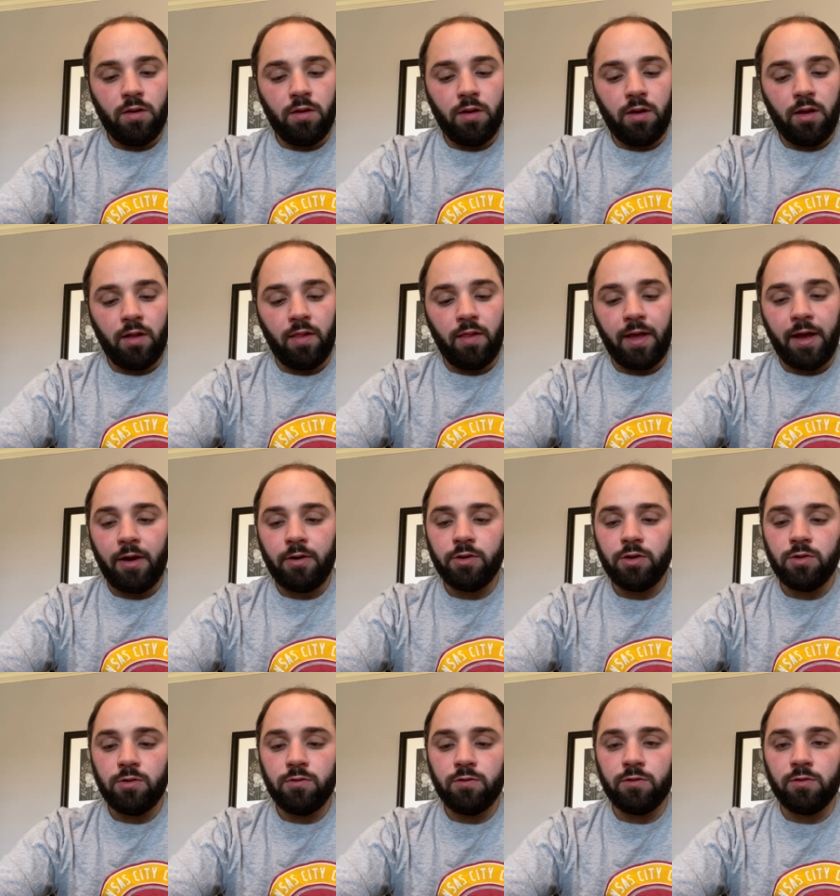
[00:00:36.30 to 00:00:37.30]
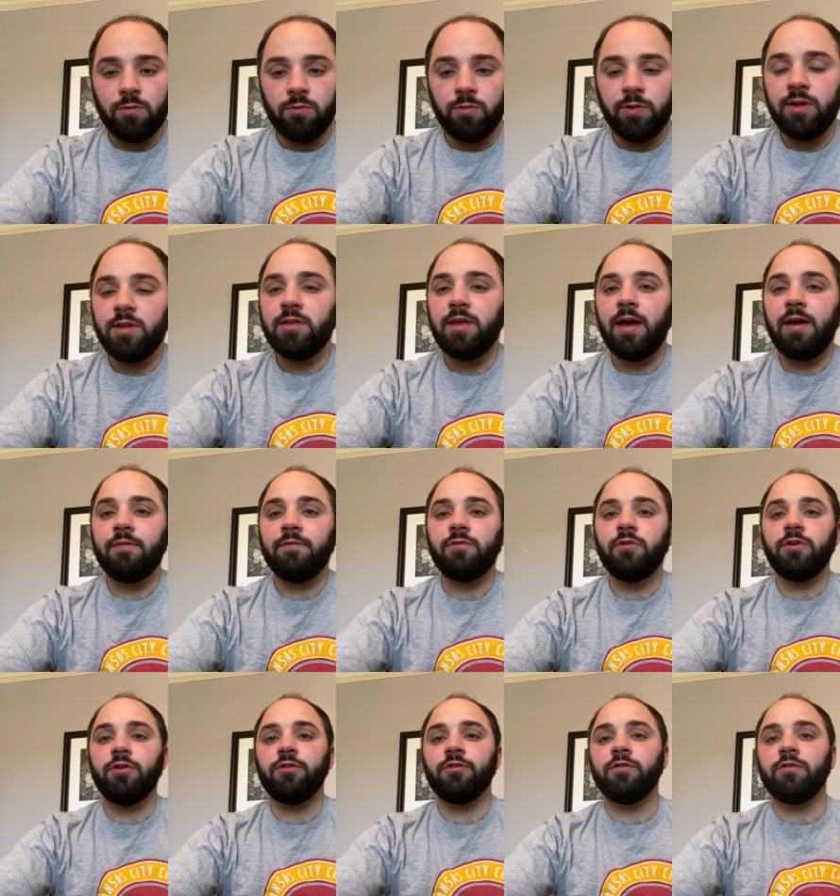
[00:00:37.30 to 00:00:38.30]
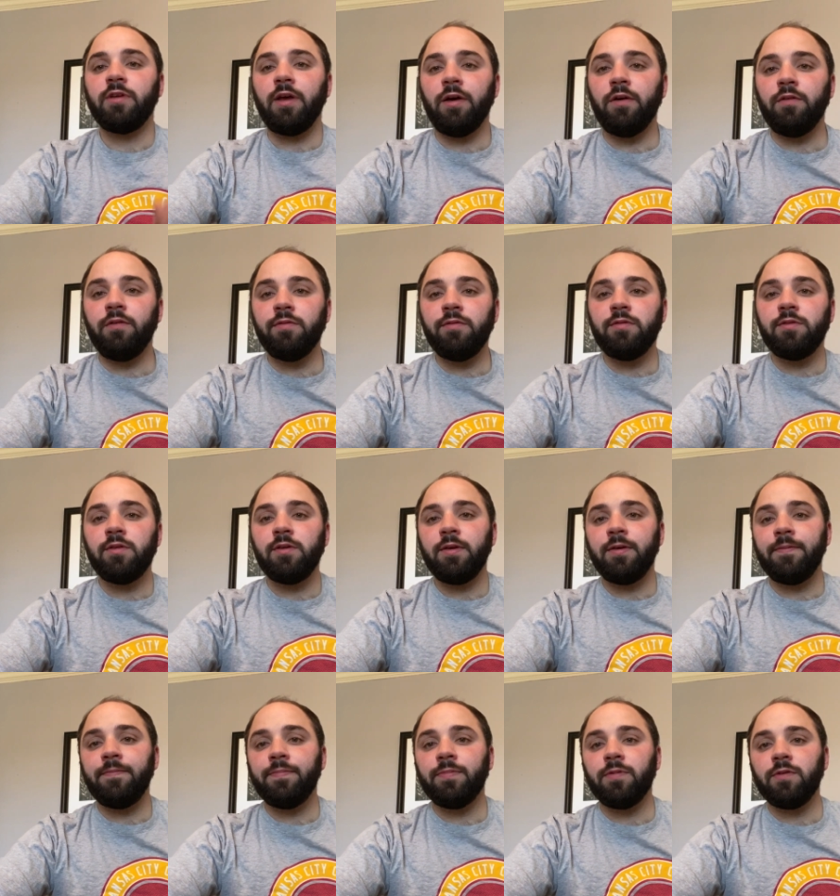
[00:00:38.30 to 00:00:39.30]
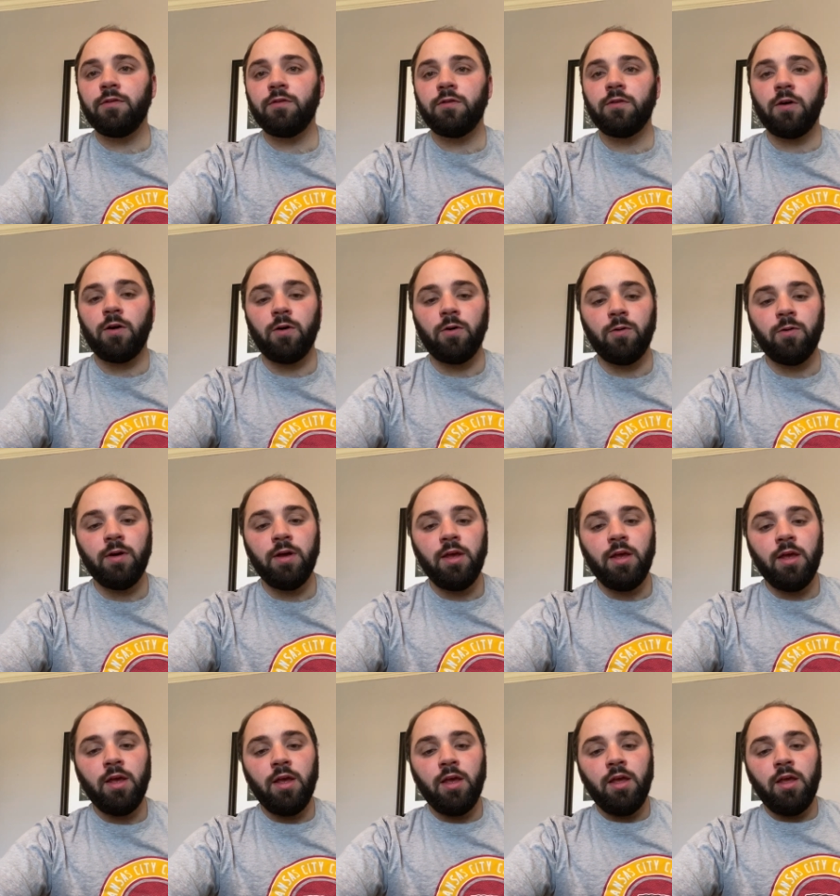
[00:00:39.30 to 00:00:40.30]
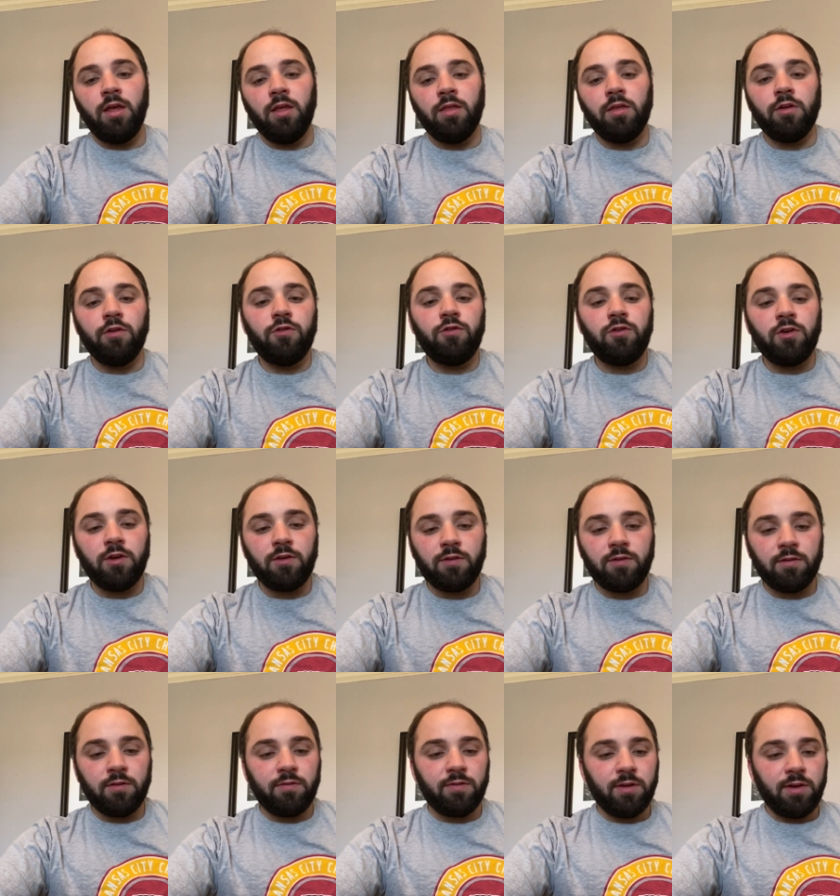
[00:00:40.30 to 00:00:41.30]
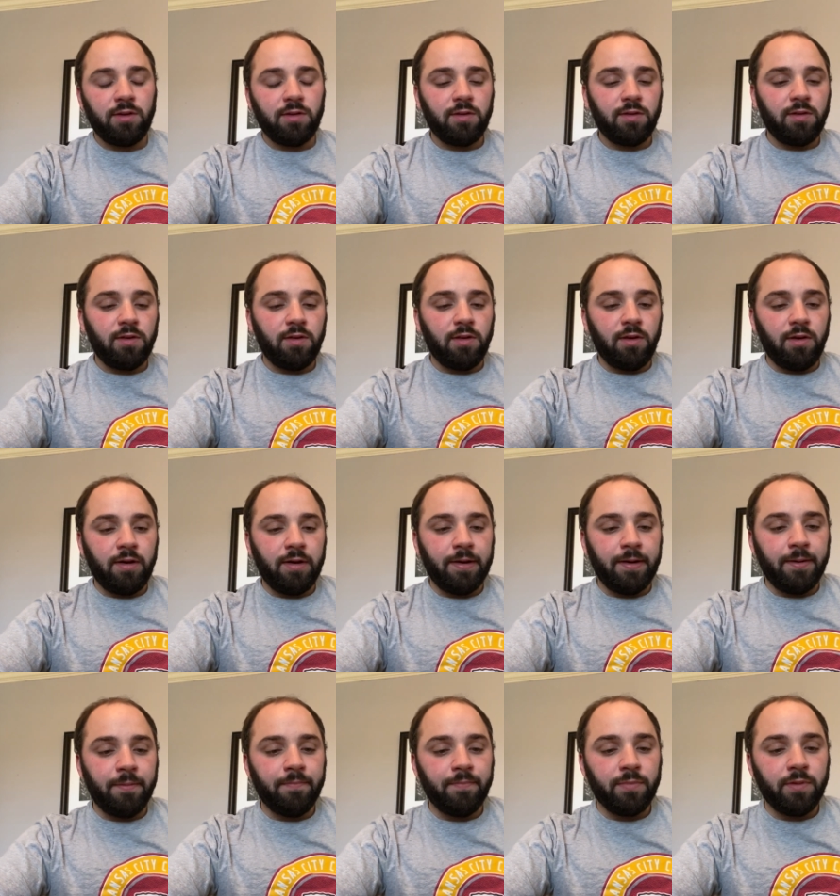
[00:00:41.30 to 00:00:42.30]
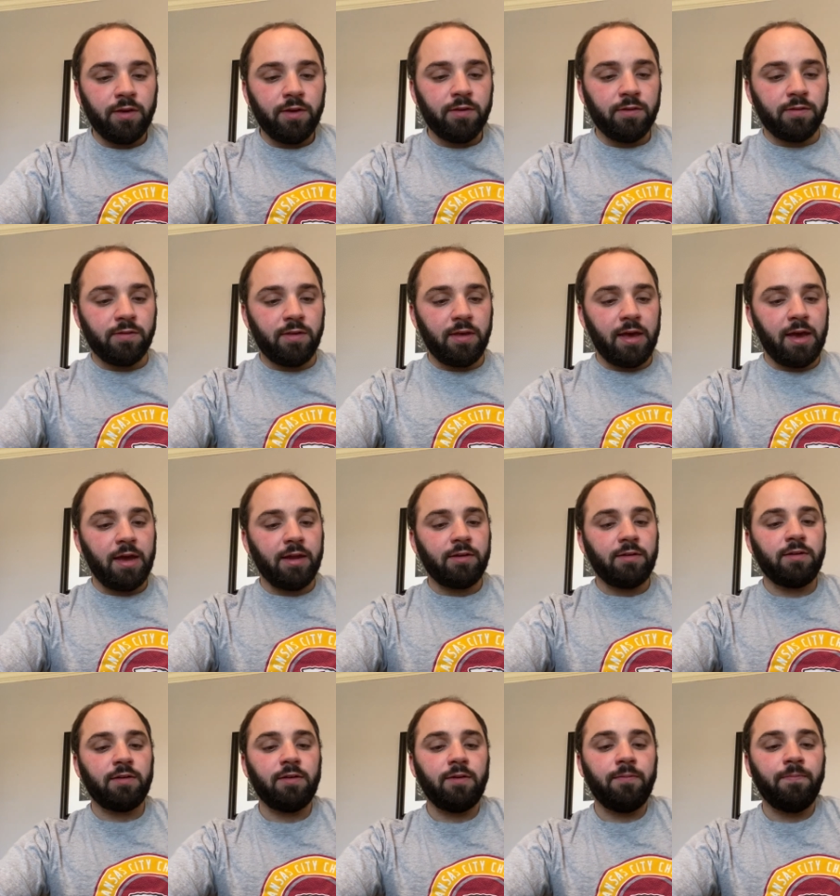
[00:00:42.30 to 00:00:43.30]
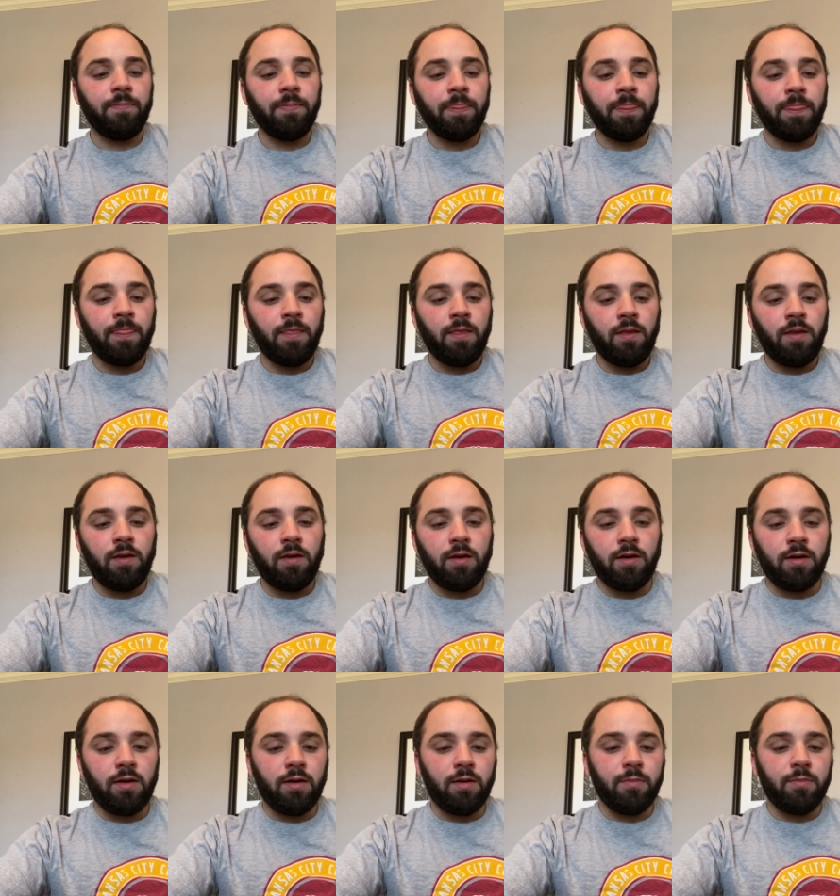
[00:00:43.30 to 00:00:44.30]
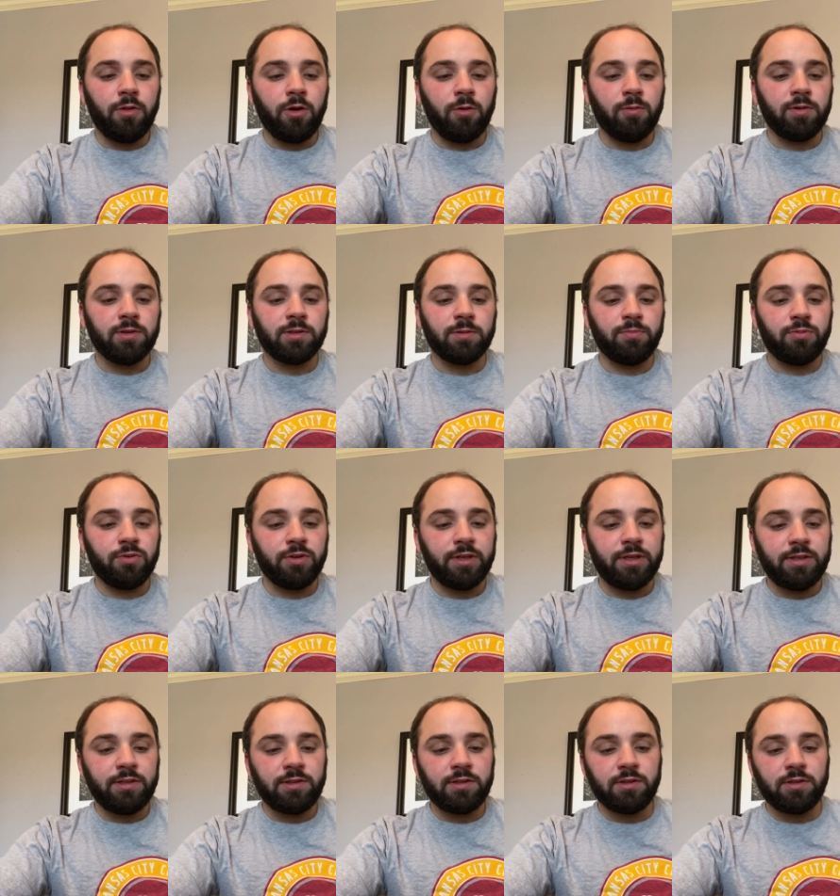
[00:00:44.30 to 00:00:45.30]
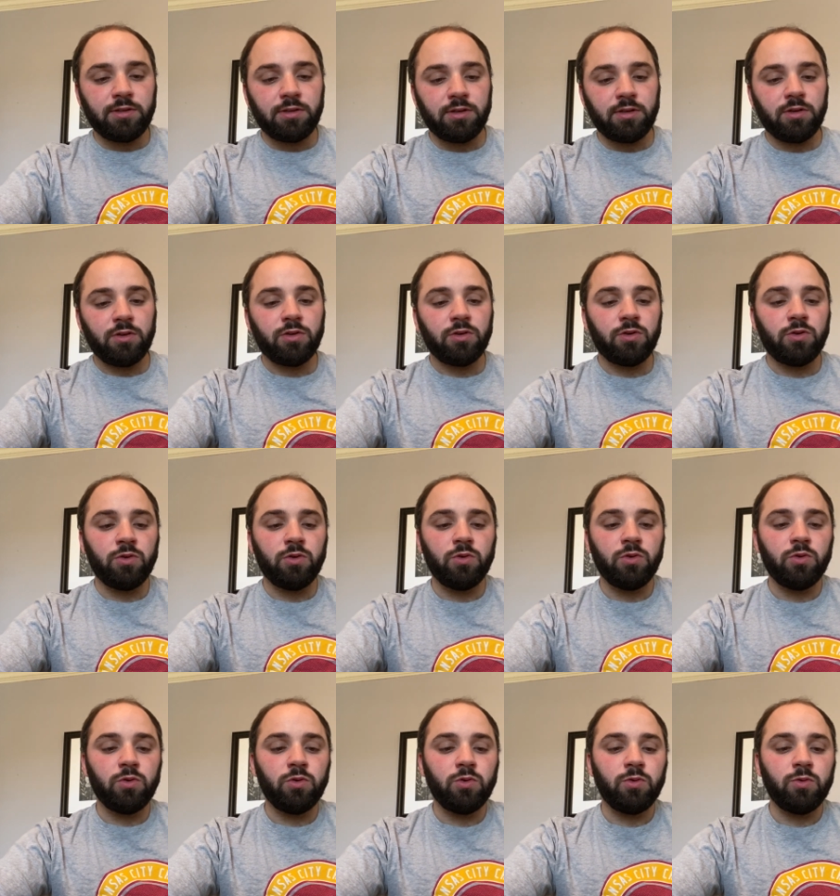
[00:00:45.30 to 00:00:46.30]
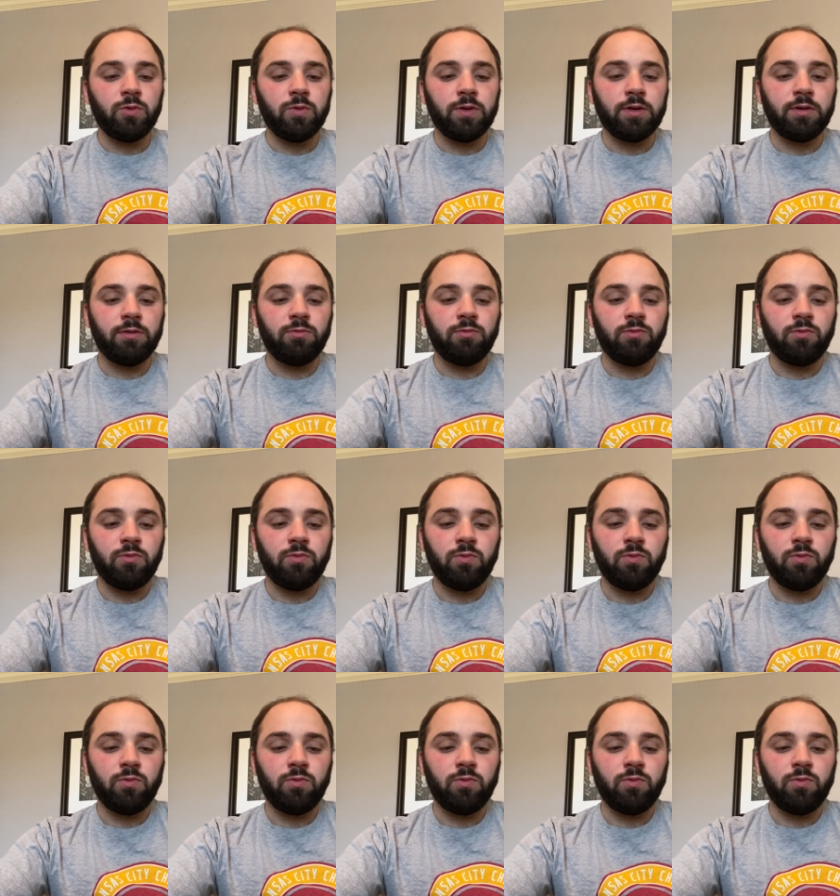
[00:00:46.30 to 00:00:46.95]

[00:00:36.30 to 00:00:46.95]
allow you to read that for yourselves. So the gist of it is that there was a priest who